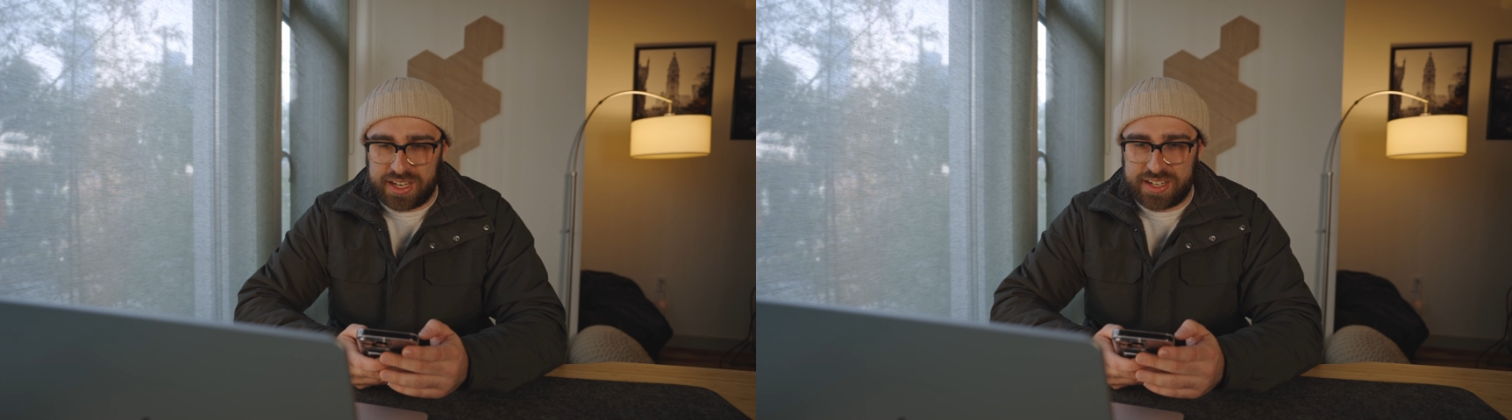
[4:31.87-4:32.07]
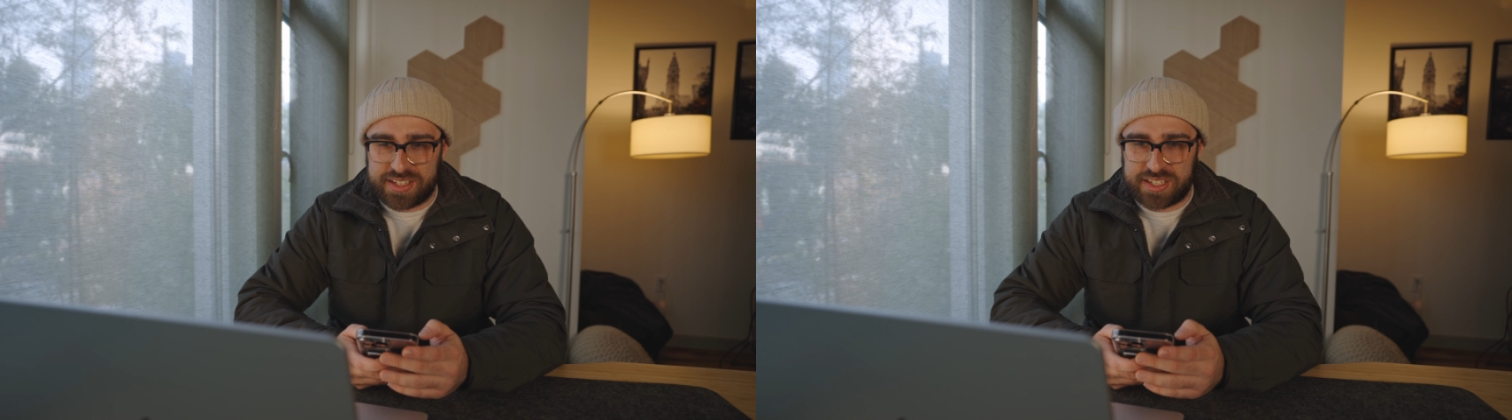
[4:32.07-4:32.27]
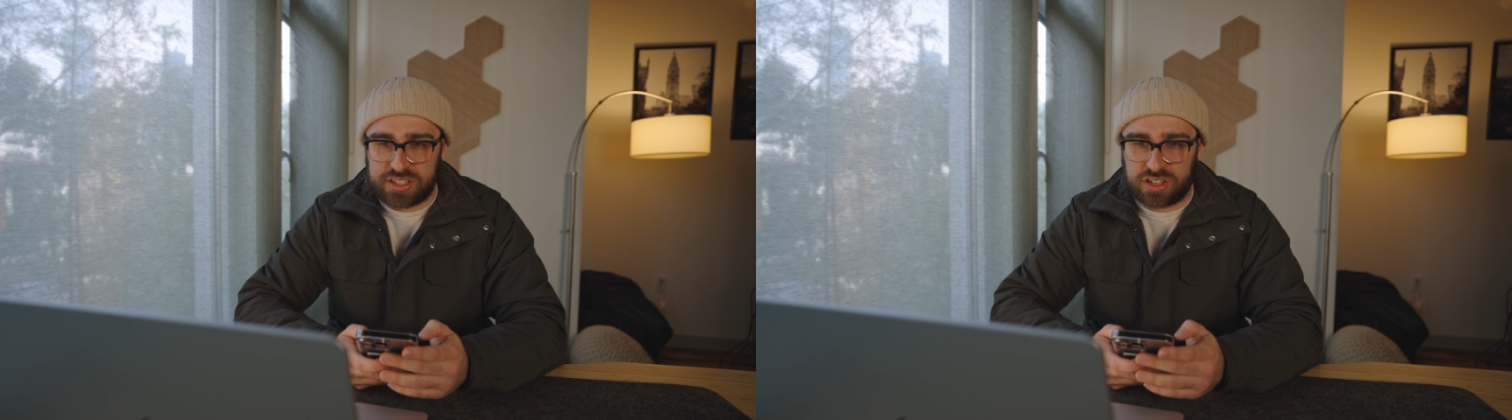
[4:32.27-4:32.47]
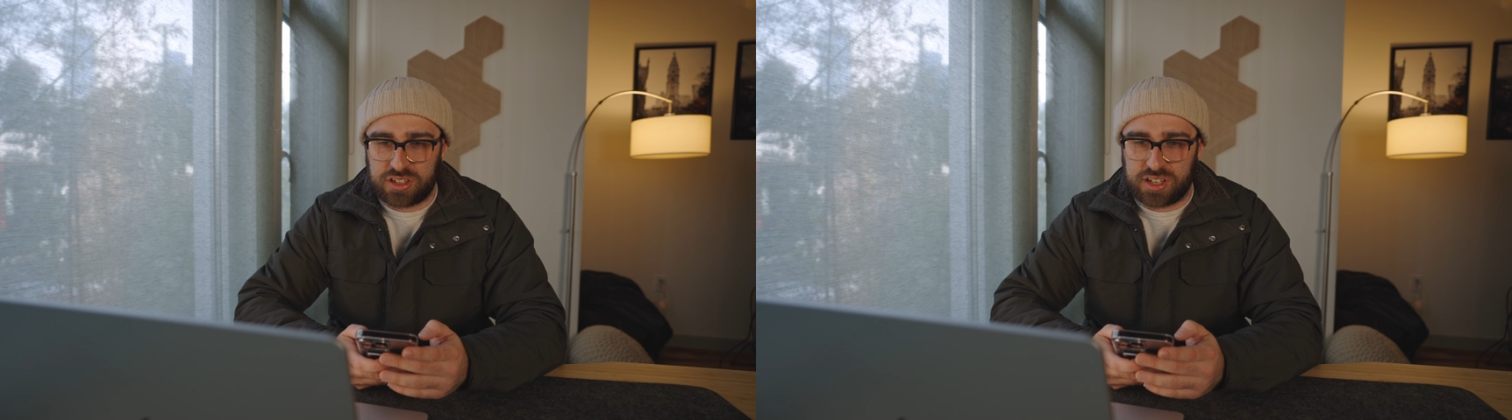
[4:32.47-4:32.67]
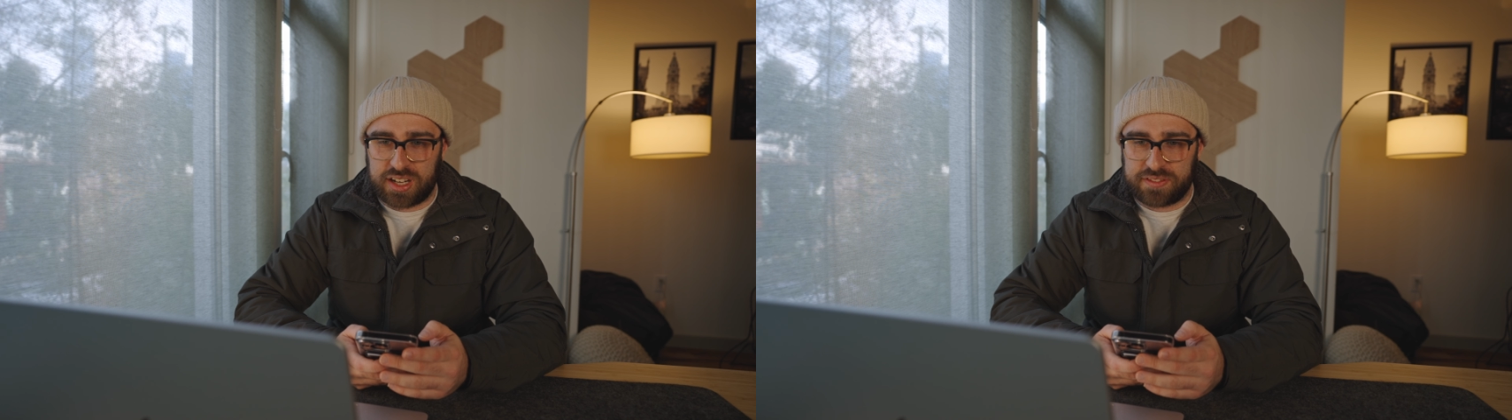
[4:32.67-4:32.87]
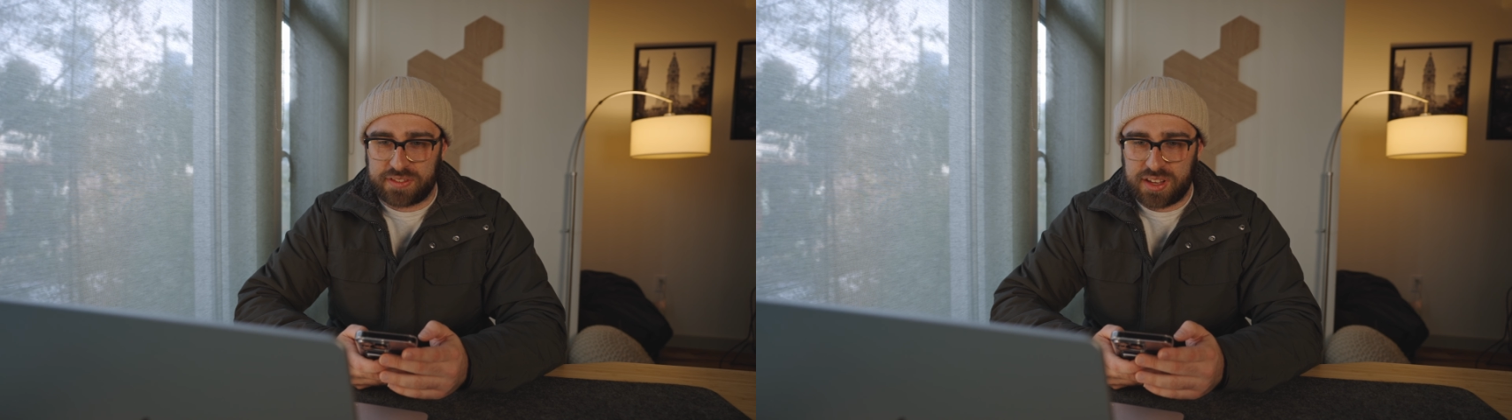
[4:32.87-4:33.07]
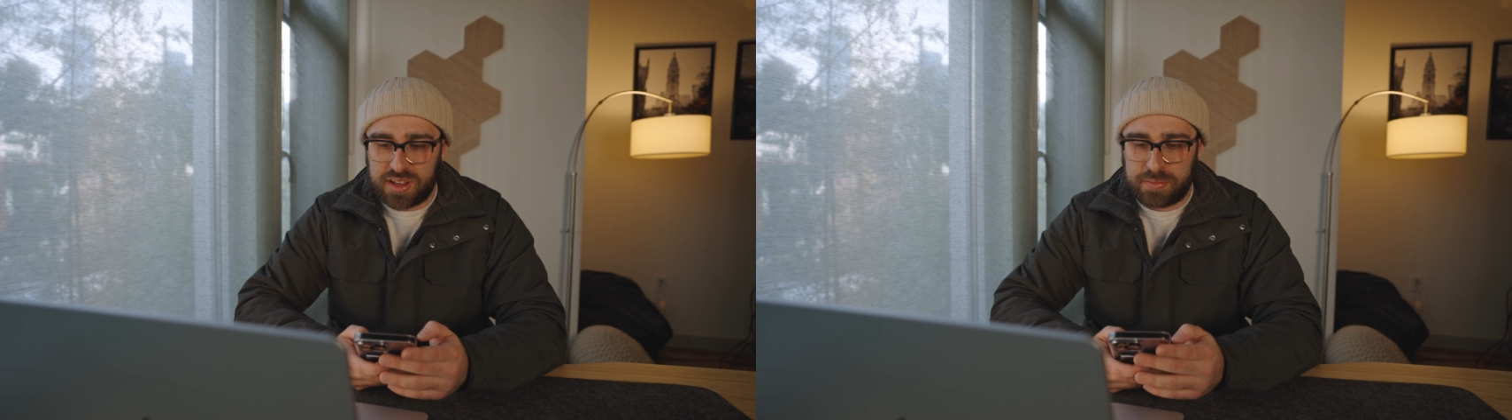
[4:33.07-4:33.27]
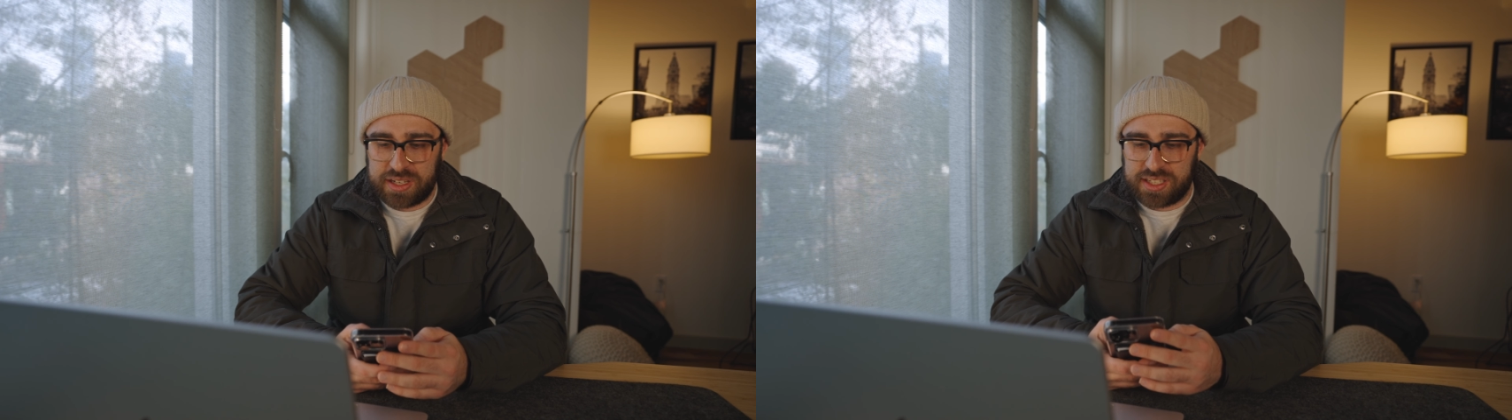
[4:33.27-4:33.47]
and as I turn off
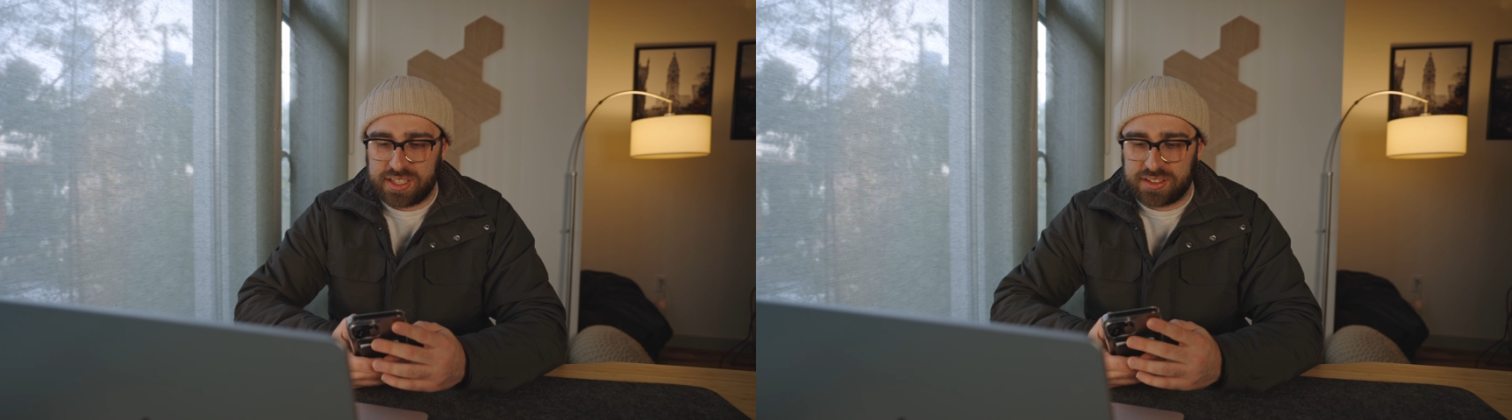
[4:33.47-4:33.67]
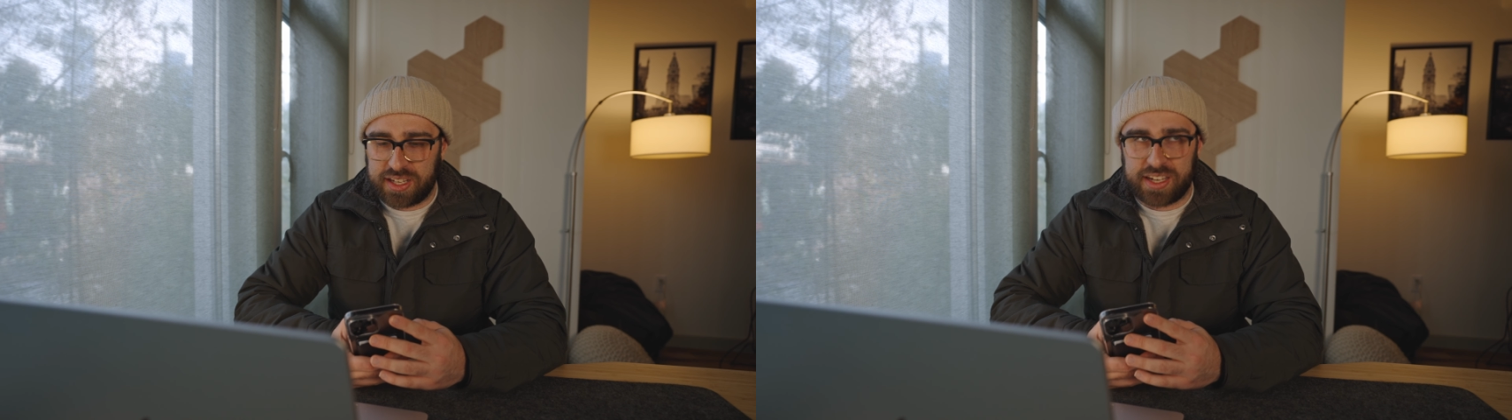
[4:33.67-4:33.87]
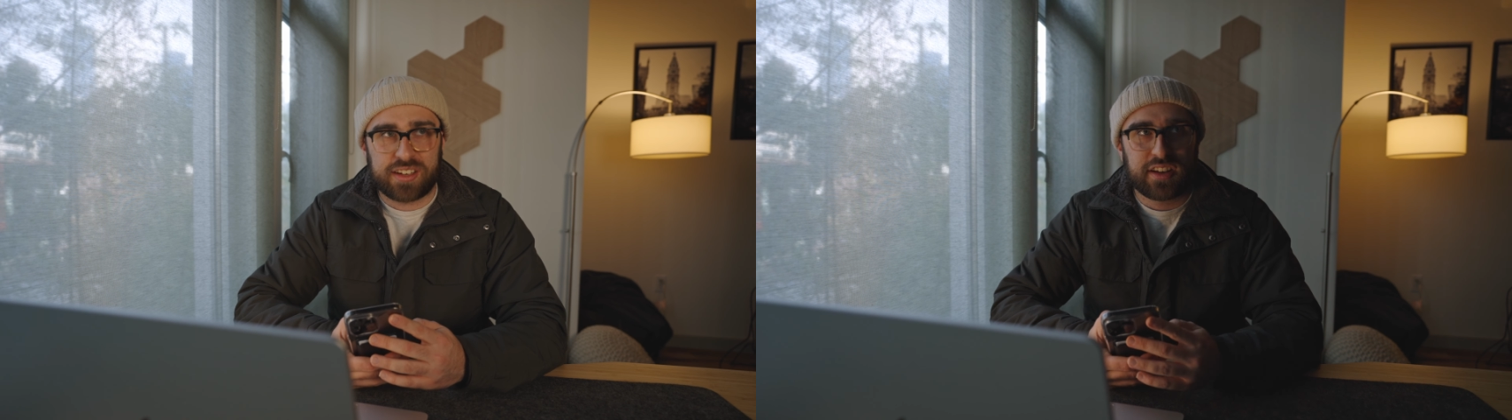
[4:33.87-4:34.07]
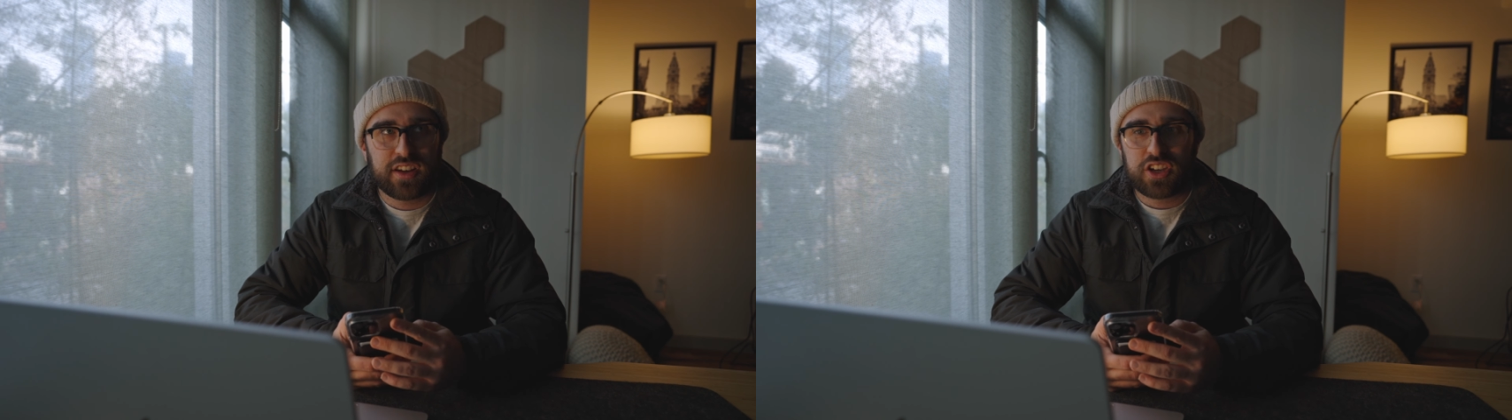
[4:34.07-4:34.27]
my key light,